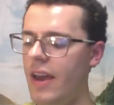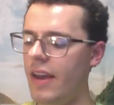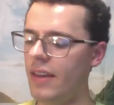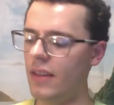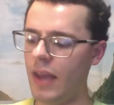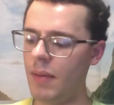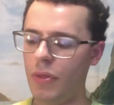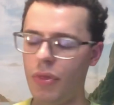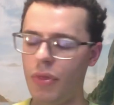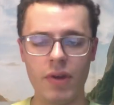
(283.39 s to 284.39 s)
it
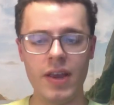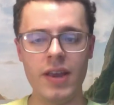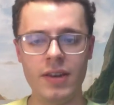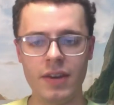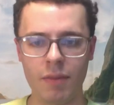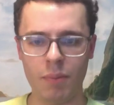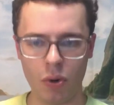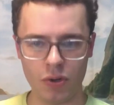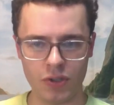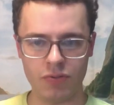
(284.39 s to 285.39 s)
labeled 3 different
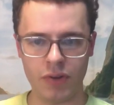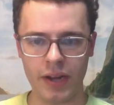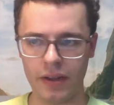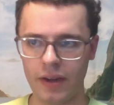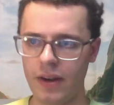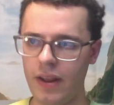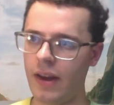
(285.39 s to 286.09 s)
ports as regulated.